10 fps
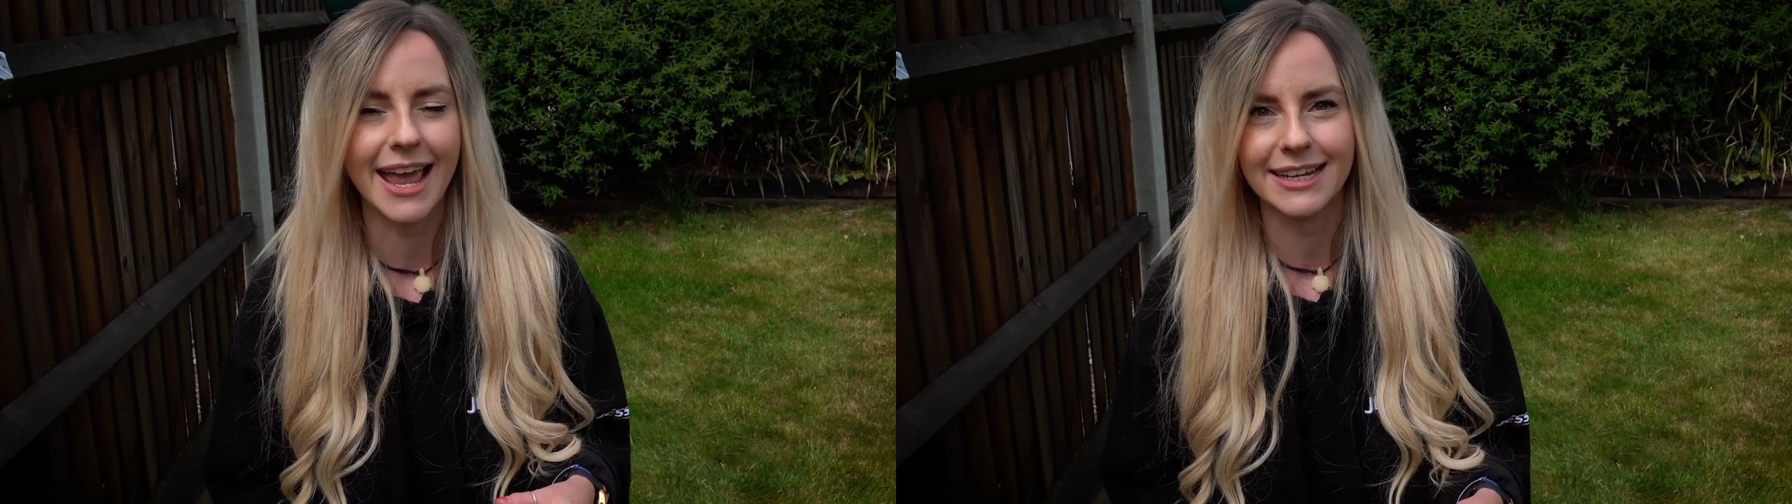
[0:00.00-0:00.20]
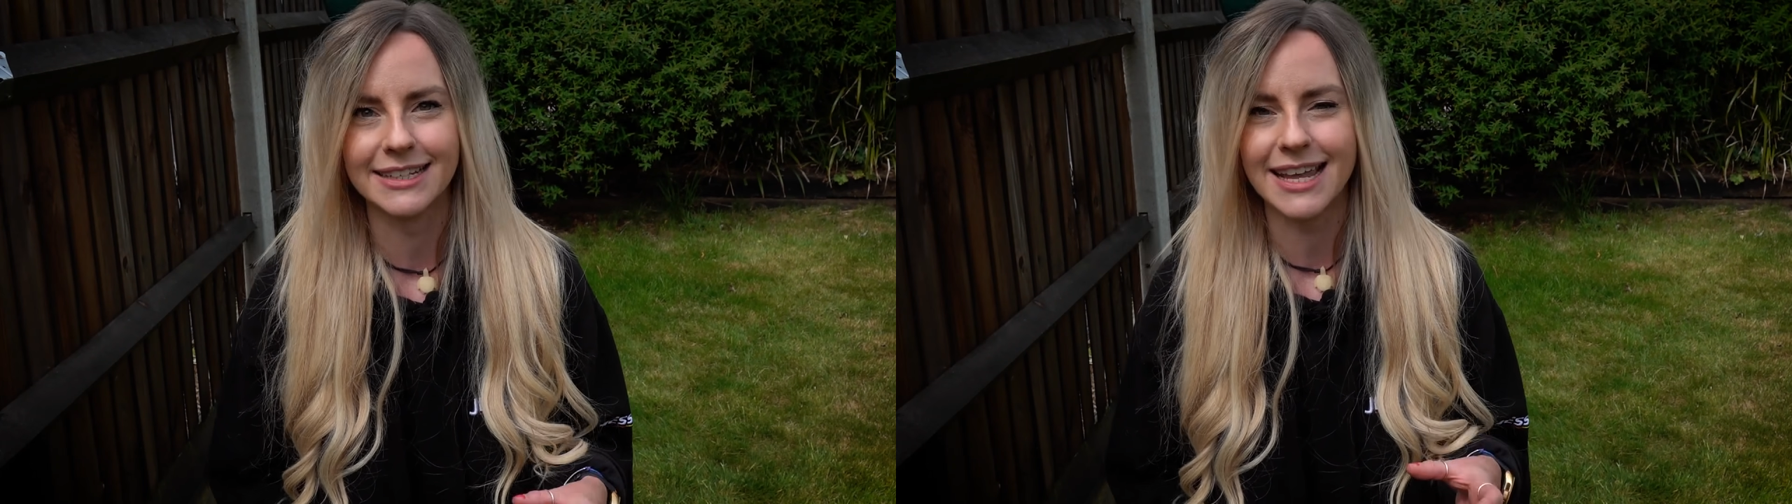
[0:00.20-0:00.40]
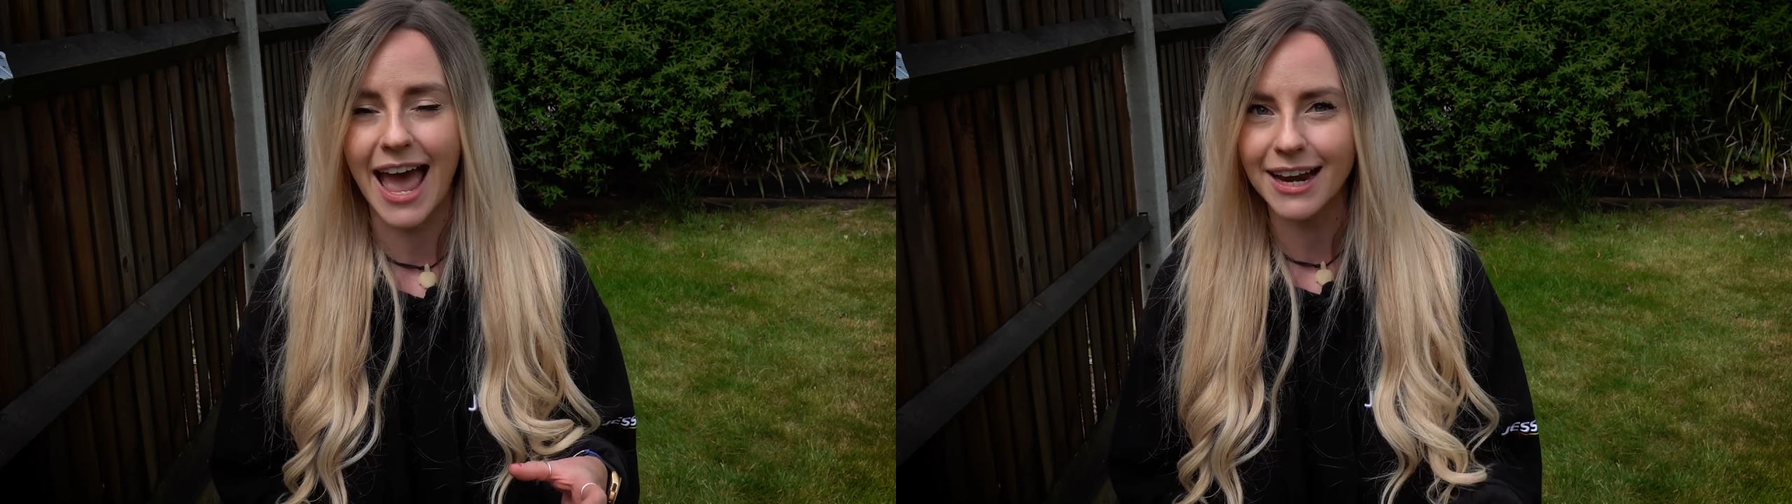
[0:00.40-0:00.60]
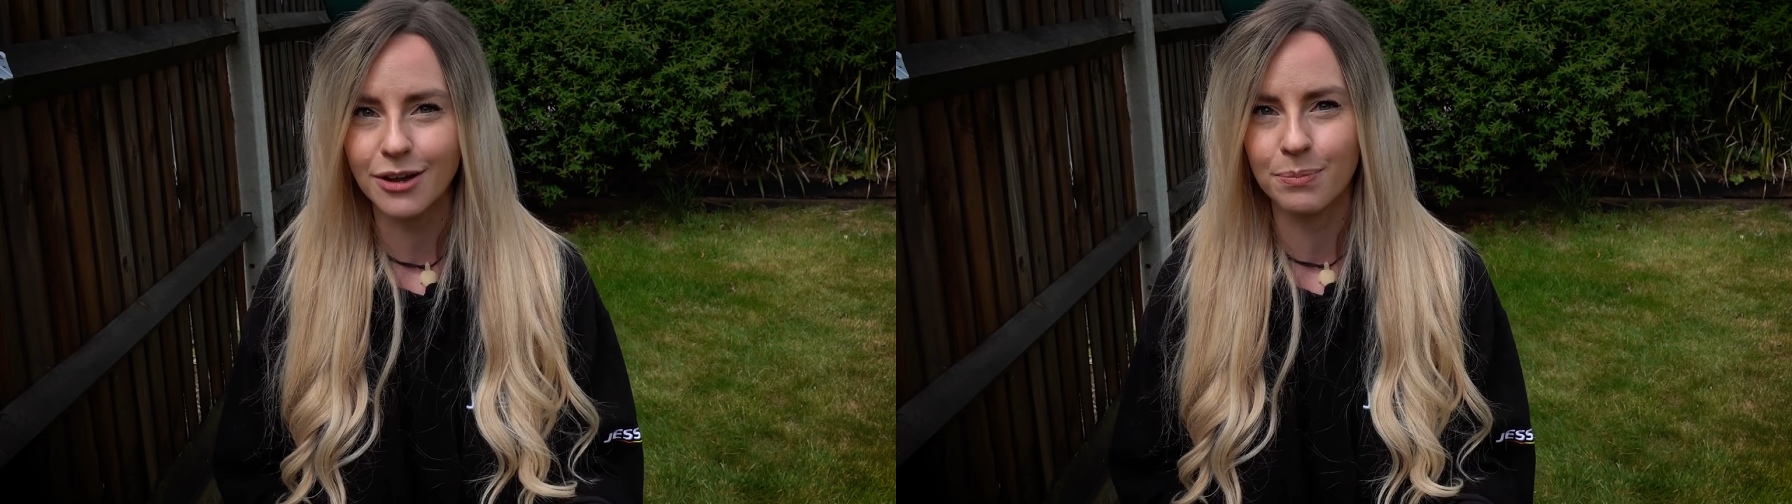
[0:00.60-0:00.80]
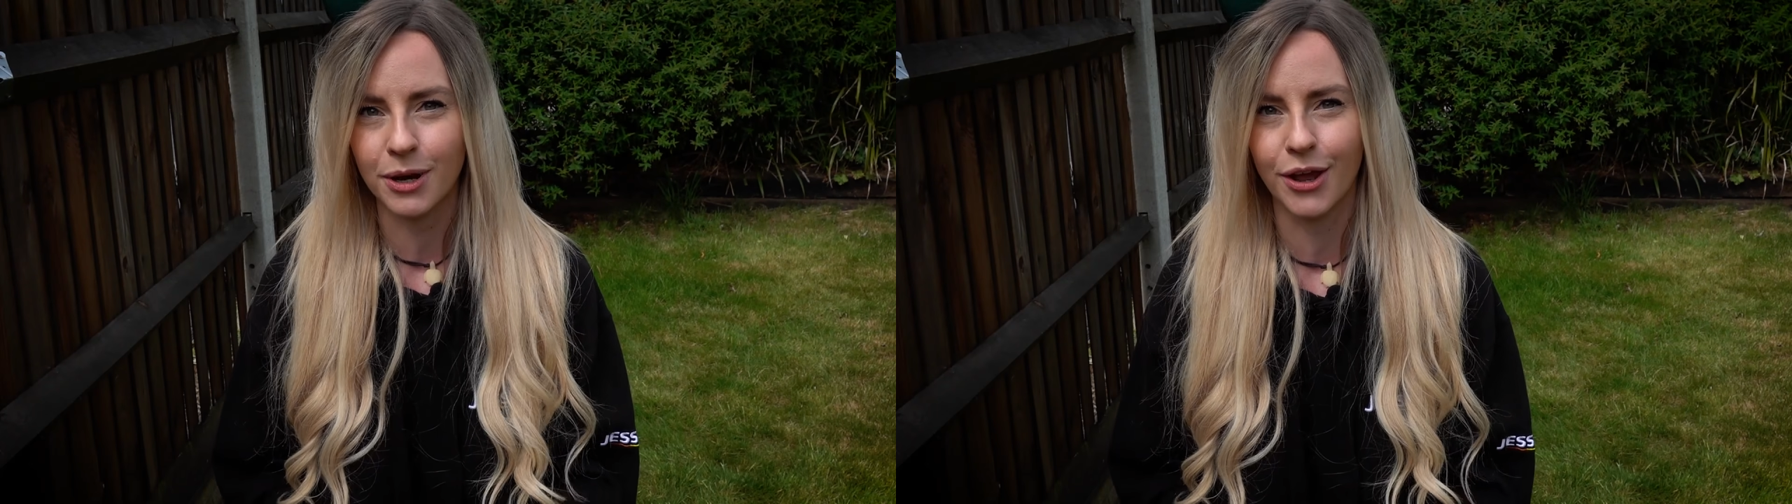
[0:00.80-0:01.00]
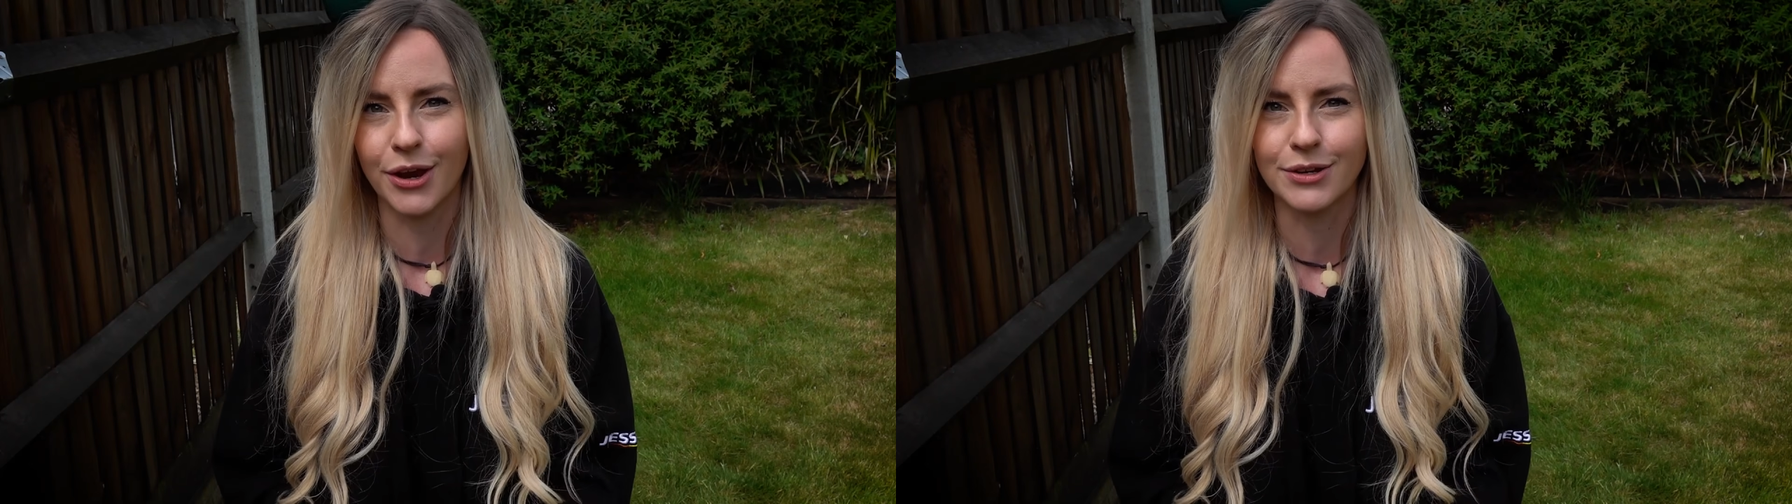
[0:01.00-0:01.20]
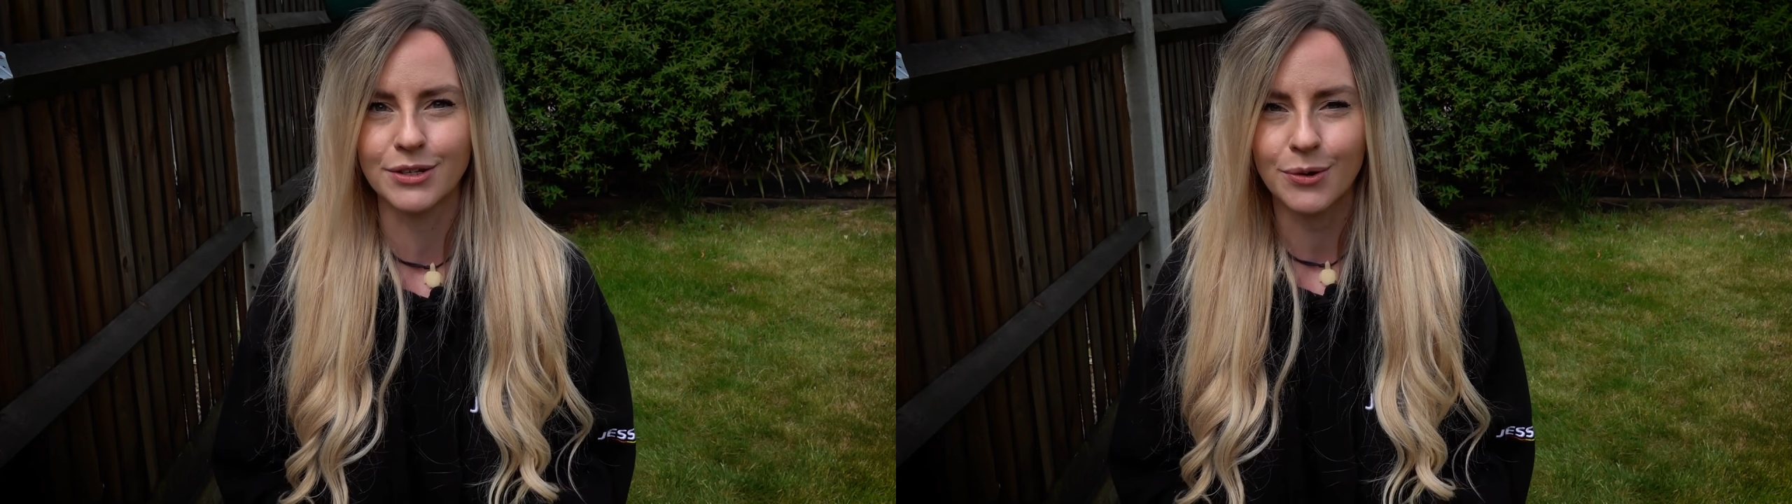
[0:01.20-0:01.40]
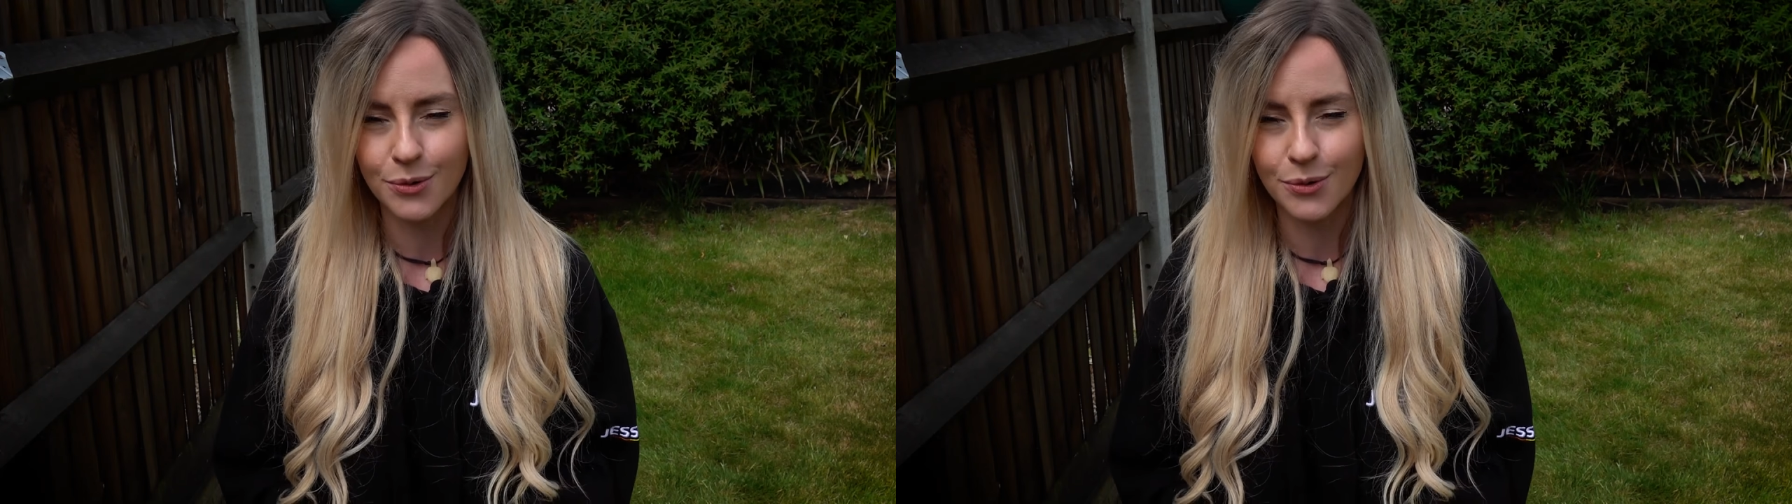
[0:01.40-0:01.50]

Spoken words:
edit and upload